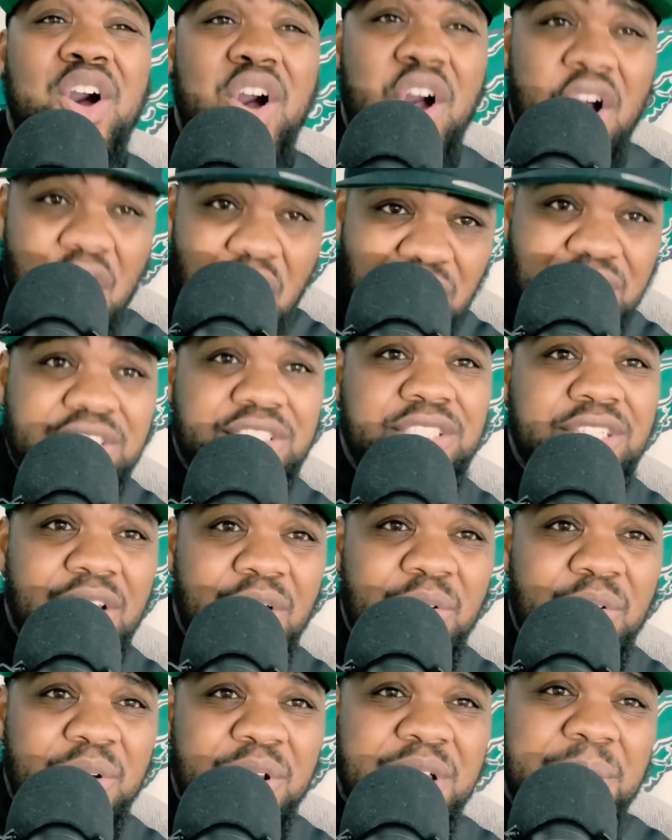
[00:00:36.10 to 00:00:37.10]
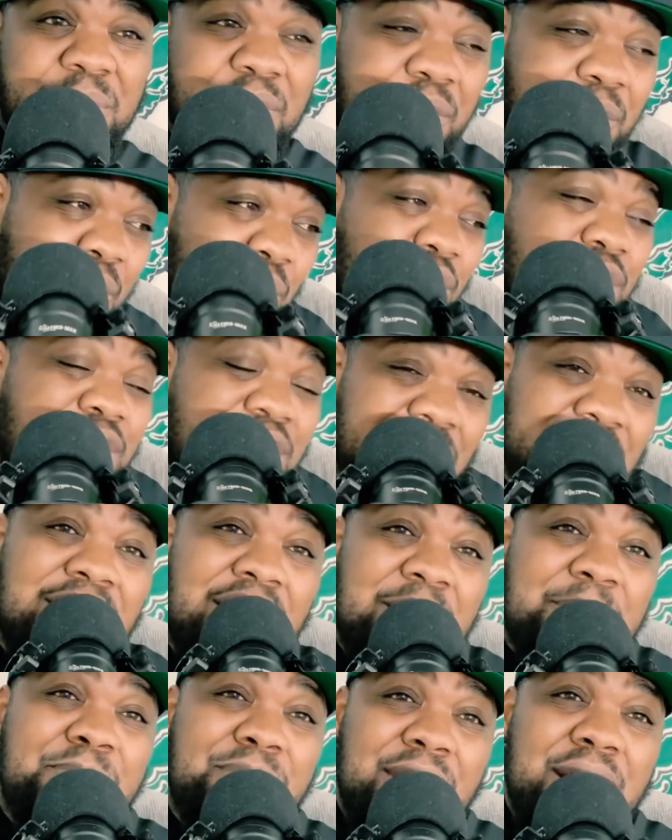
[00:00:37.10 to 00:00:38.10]
Also, before she
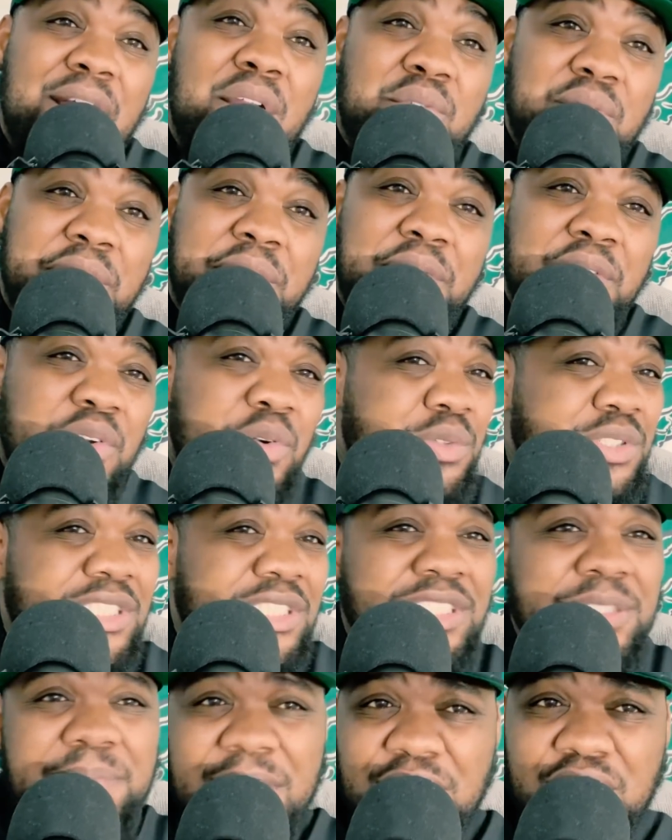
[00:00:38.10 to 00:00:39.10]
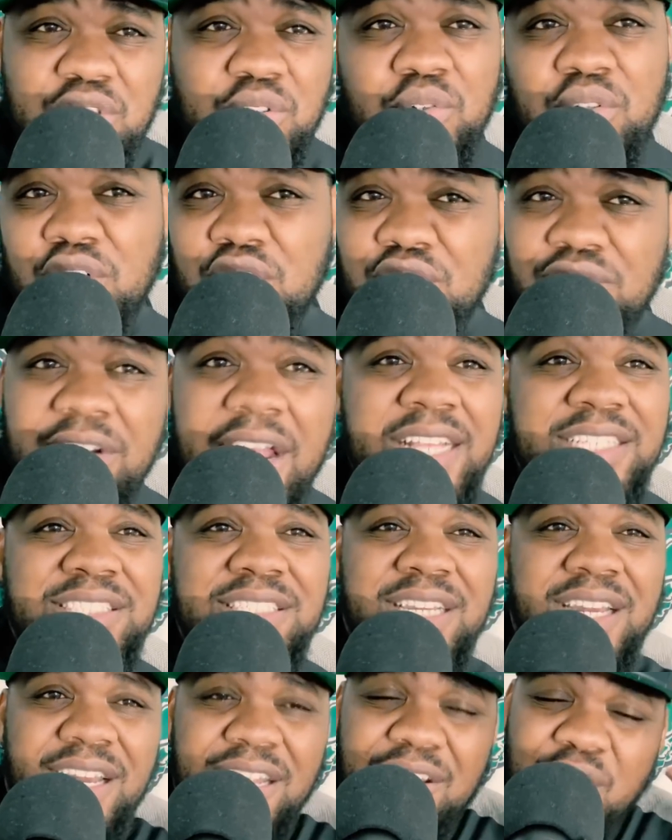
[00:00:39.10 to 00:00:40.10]
come play on the field, just make sure the
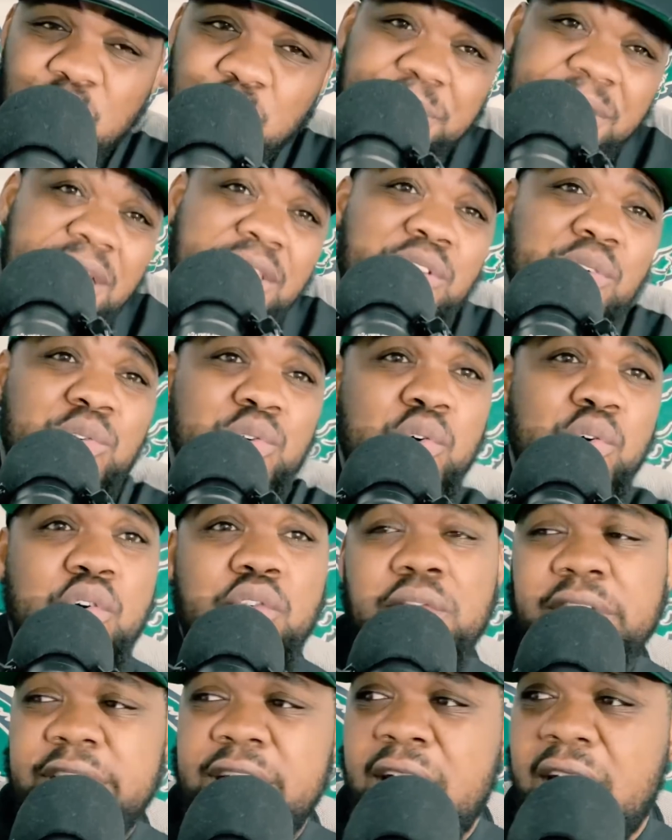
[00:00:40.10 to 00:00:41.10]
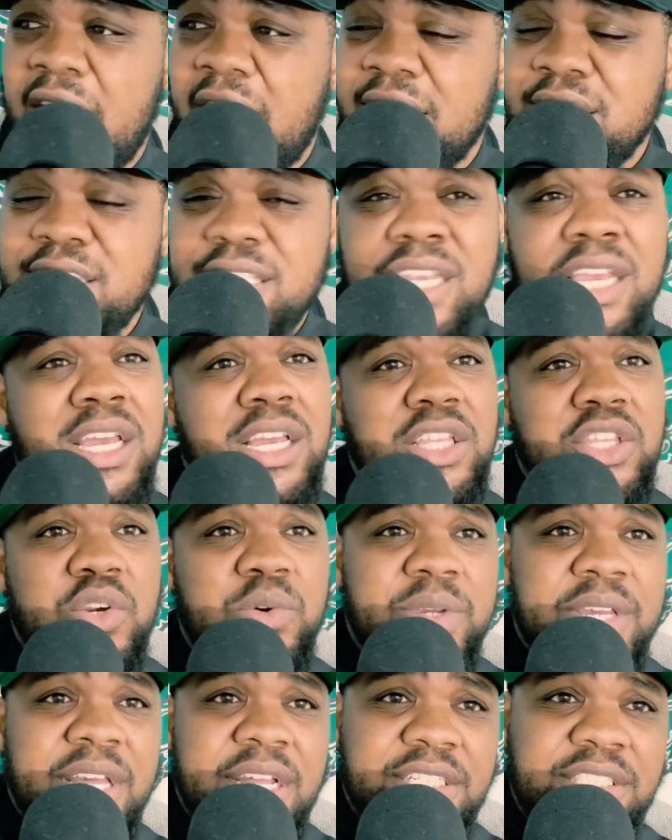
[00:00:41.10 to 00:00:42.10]
grass cut. Hope that don't go over your heads.
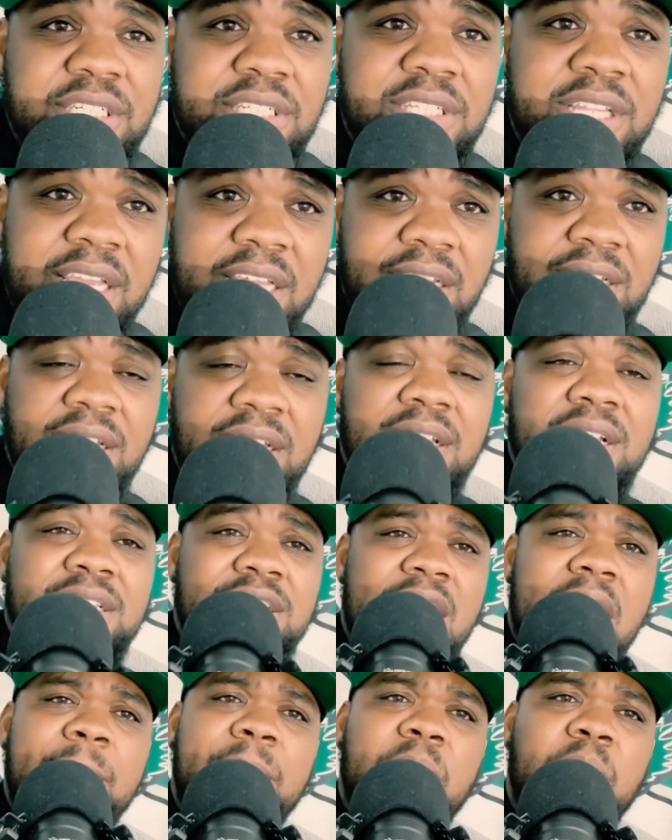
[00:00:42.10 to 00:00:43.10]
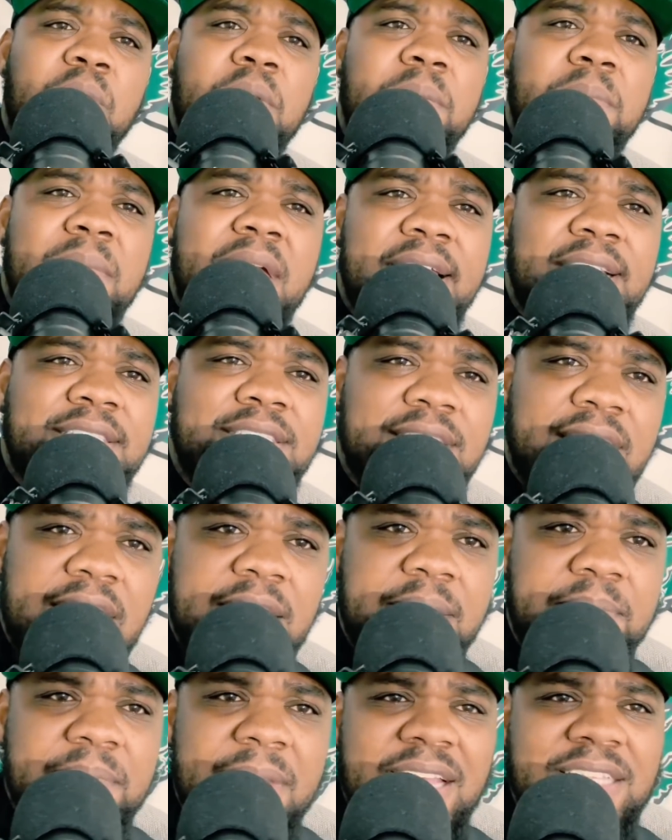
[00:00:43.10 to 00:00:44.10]
You'll catch it later. Tap in with
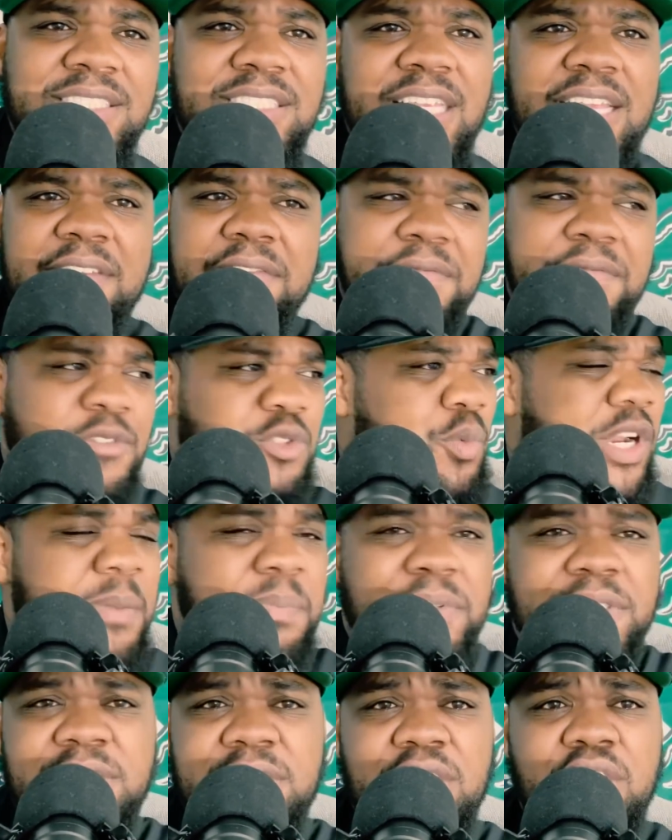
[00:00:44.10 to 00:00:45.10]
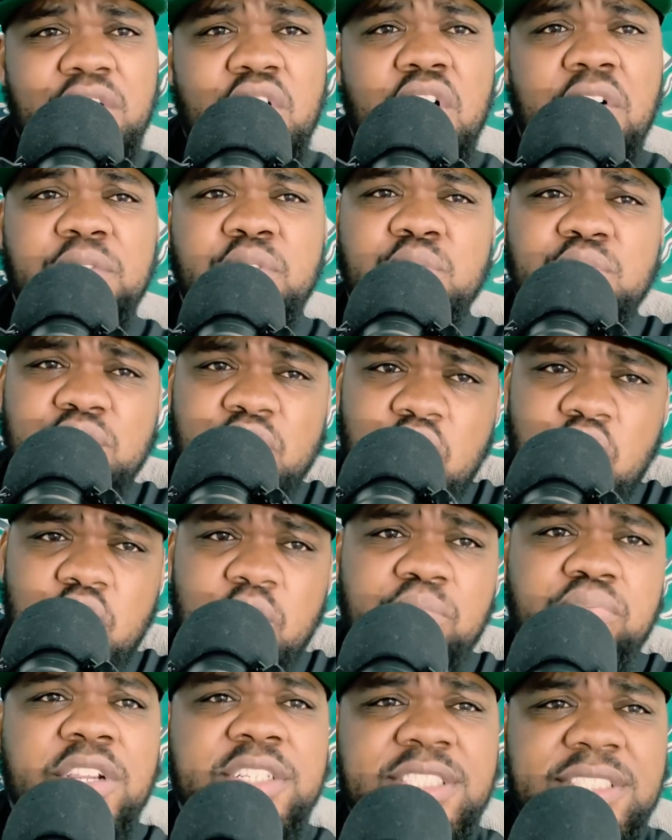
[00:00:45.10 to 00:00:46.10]
Manscaped, man. Save 20% off. Use
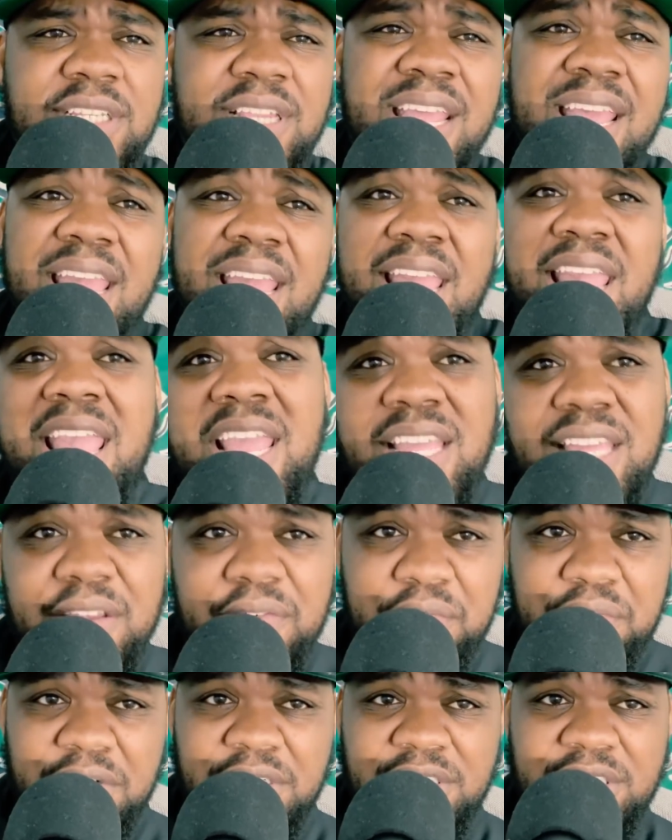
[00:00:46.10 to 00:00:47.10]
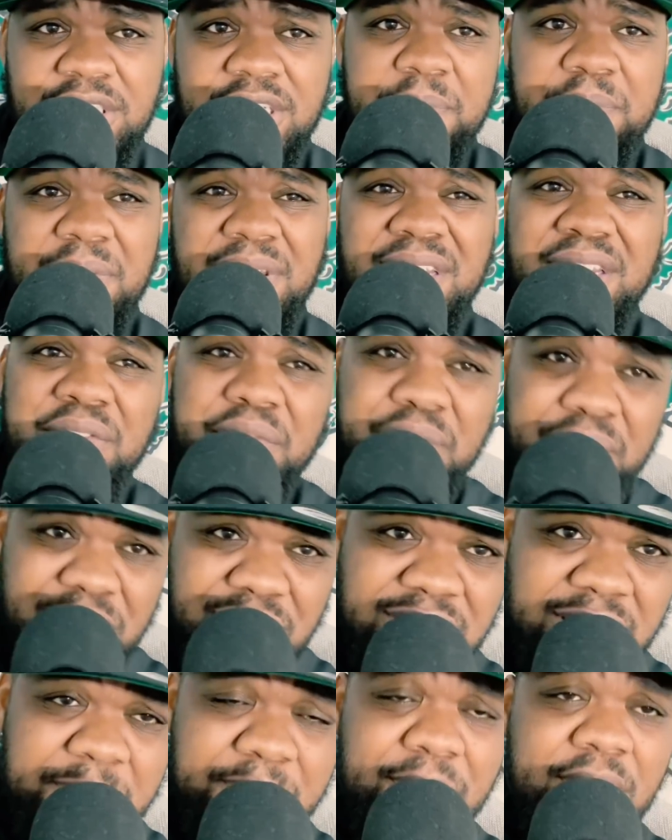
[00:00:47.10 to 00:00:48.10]
code Brunson and get free shipping. And the free
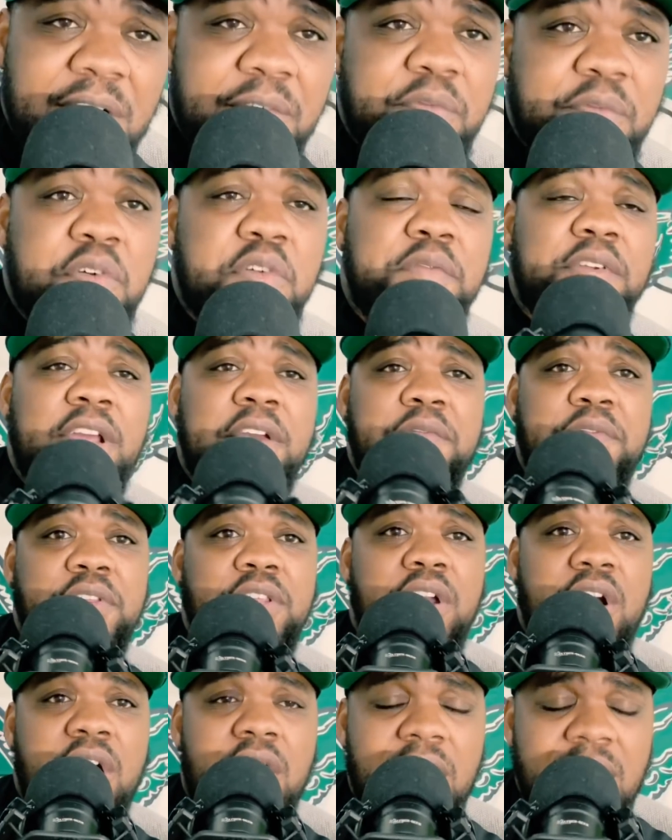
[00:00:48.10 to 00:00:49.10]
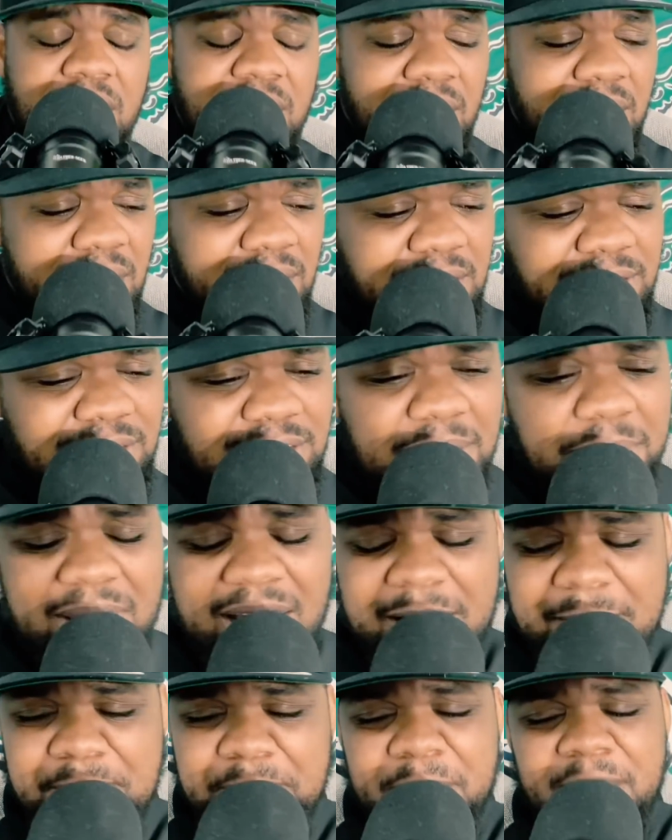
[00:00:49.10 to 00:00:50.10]
shipping, I fought for that for y'all. Listen,
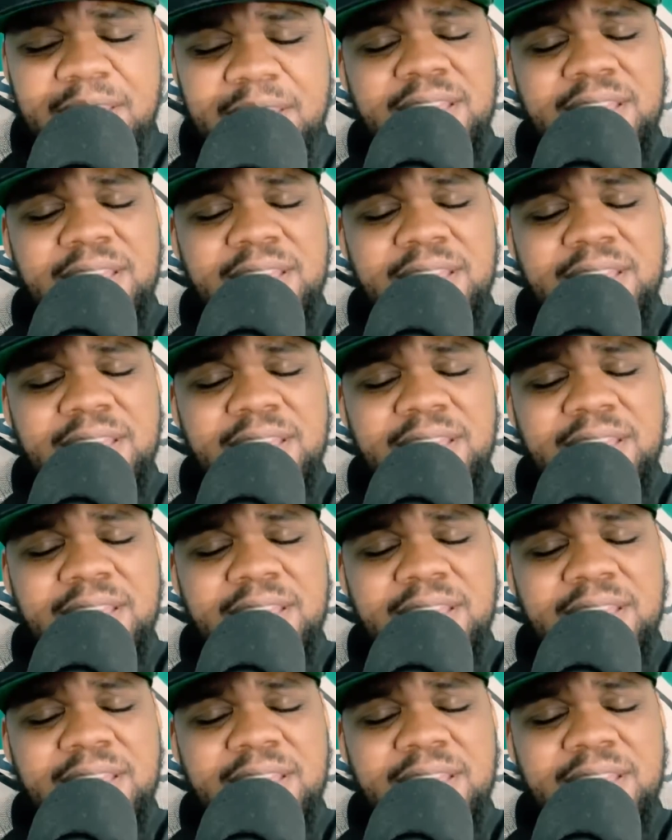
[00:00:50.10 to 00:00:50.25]
man,